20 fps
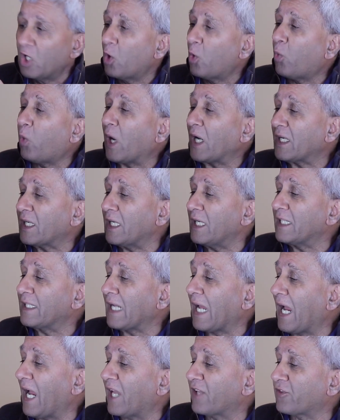What it
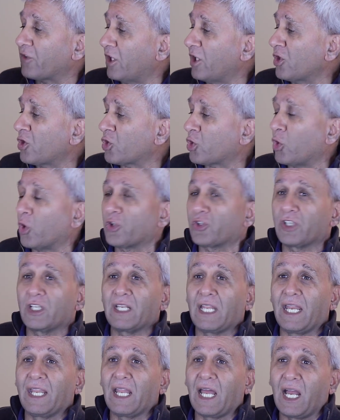has is
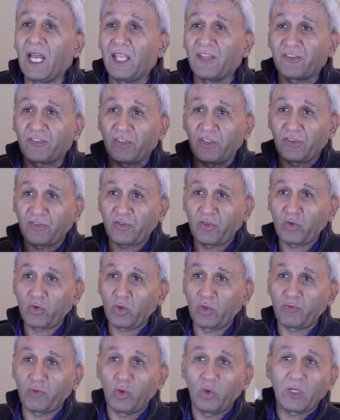question and answers.
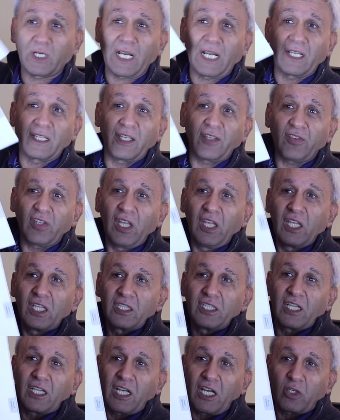So if you look at this,
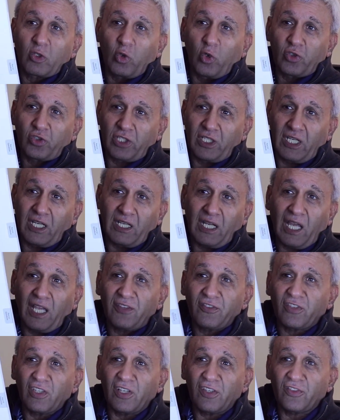there are question and
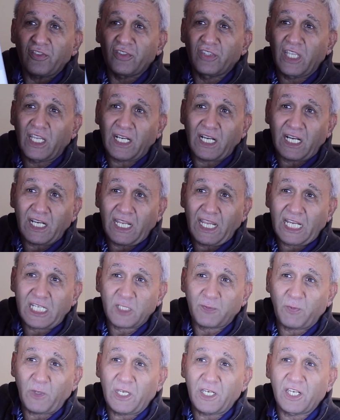answers, there are
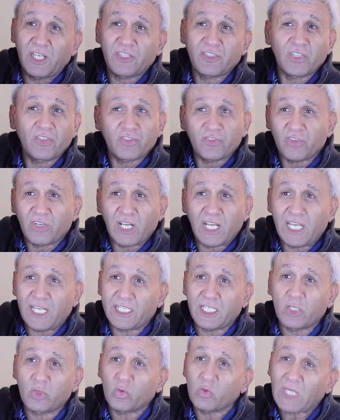explanations
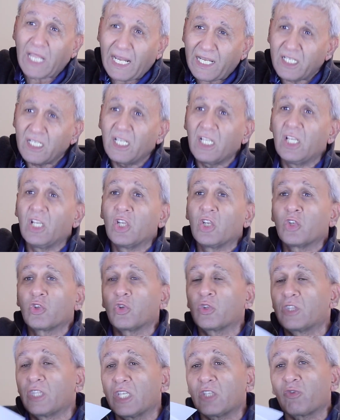related to that.
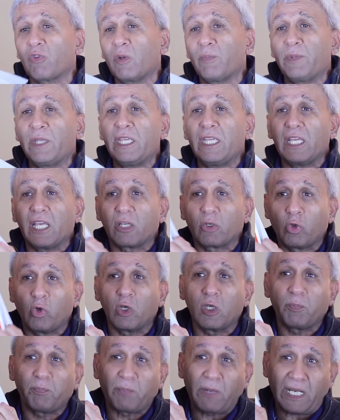So this will be a
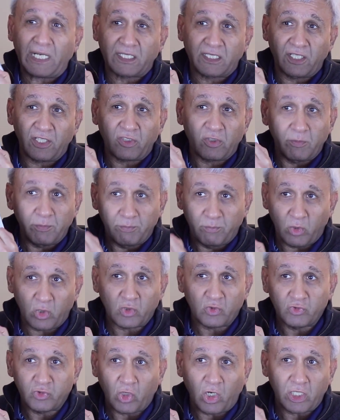good practice
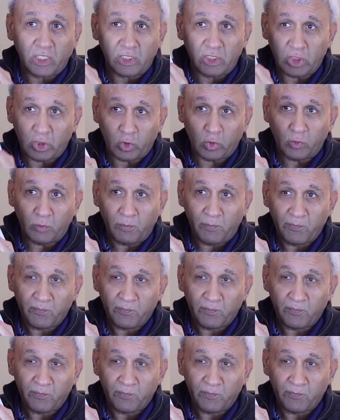book for you.